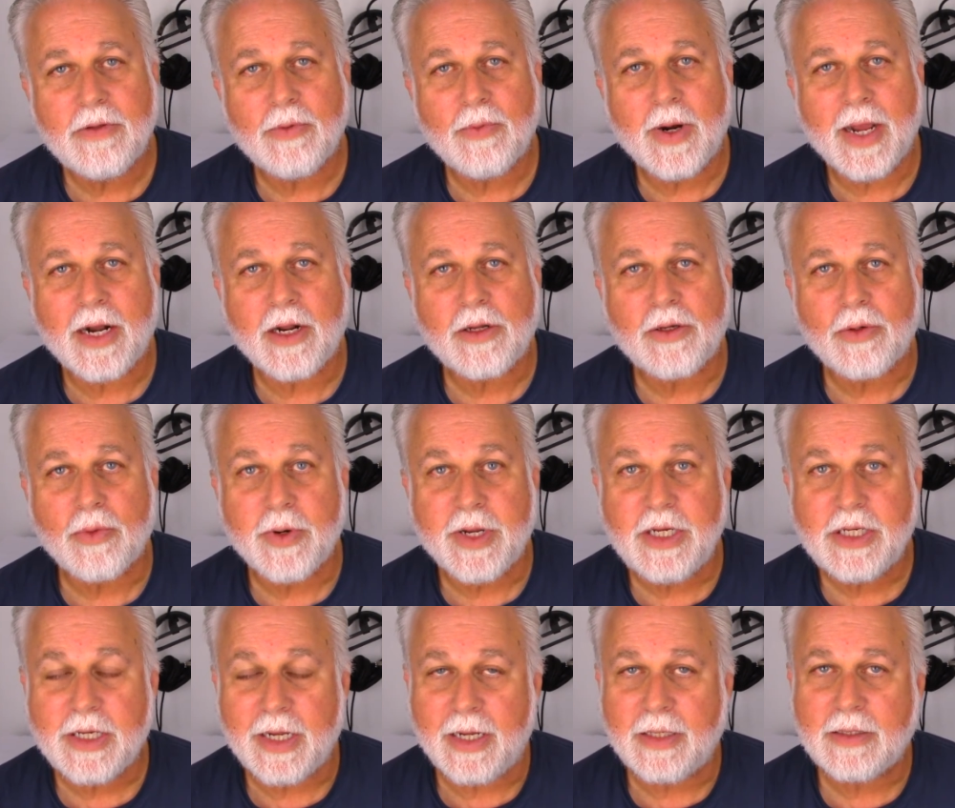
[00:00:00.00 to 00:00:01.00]
Radical
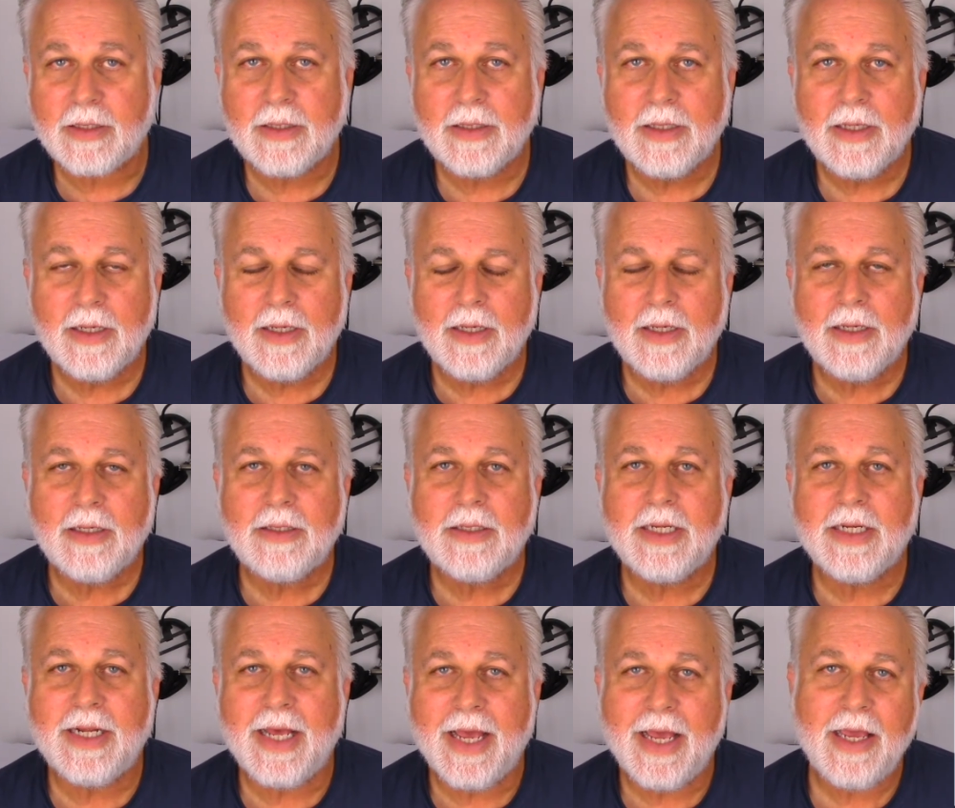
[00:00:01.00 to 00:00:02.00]
Reset.
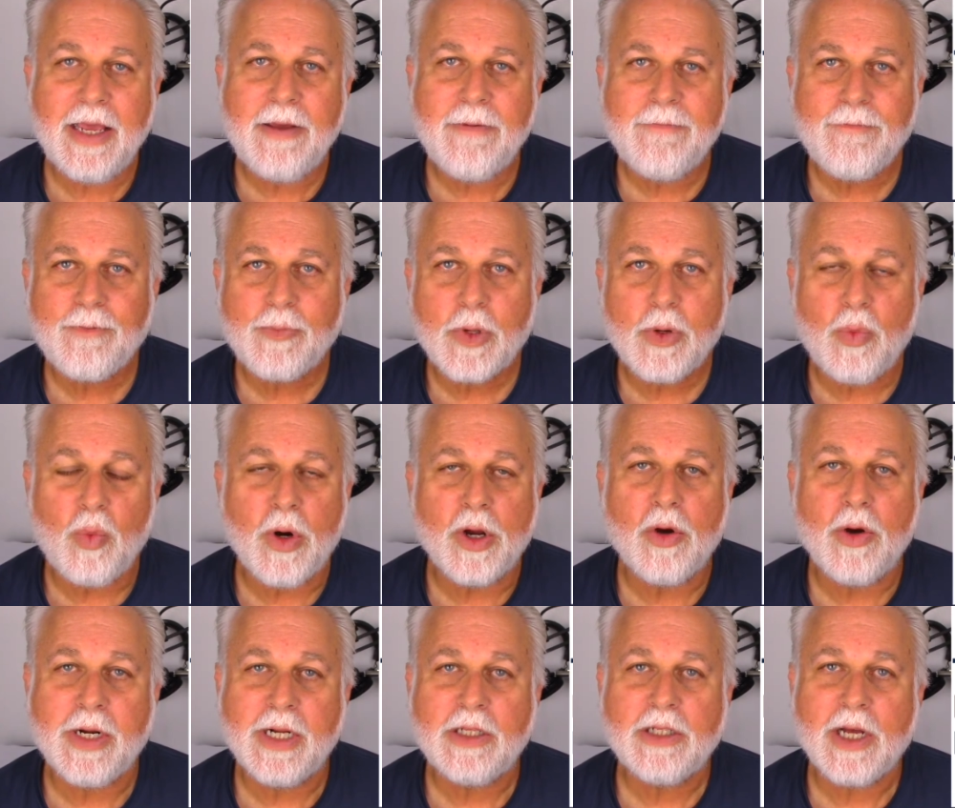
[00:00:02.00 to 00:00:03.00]
Today, we're
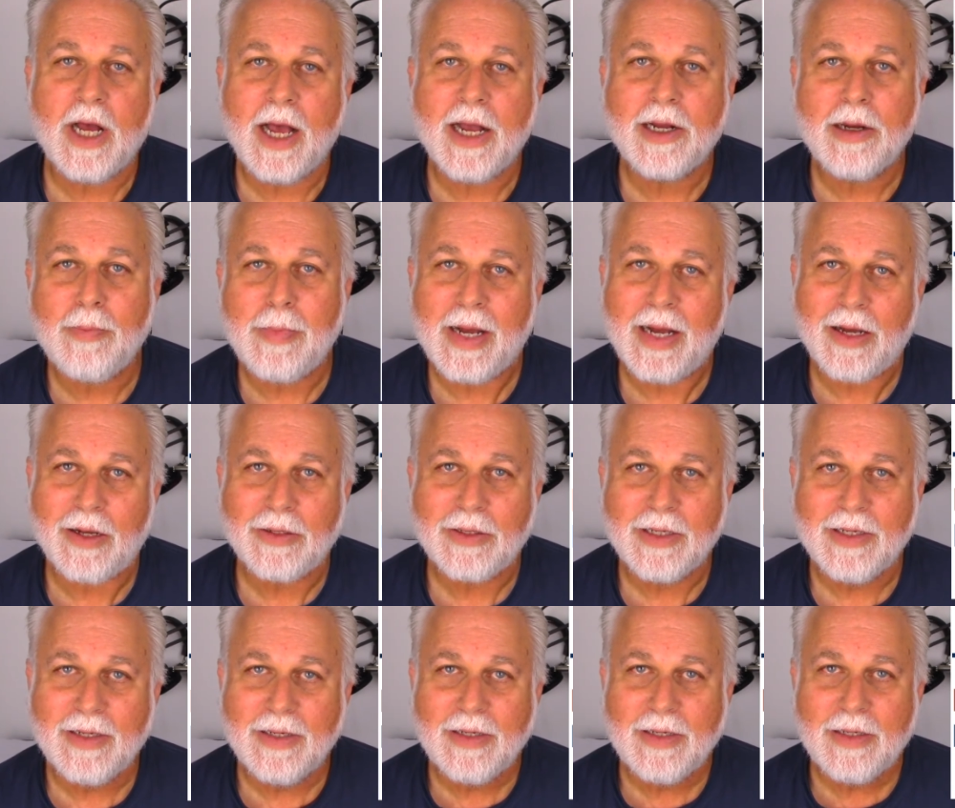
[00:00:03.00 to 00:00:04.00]
going to talk about
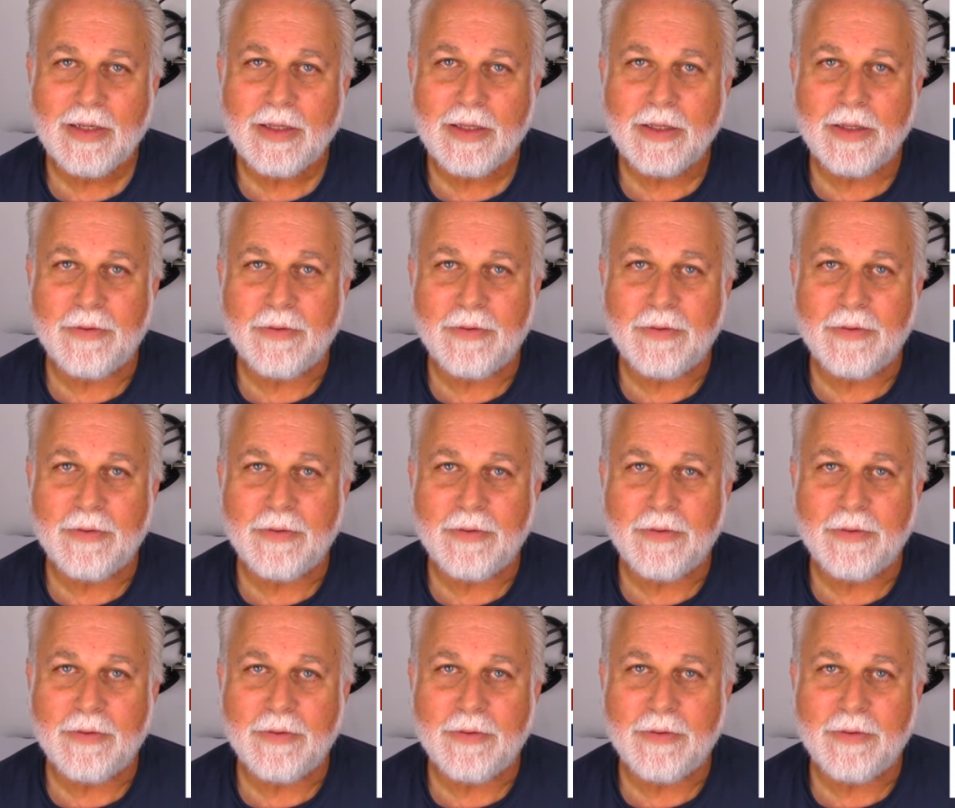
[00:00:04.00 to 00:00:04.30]
the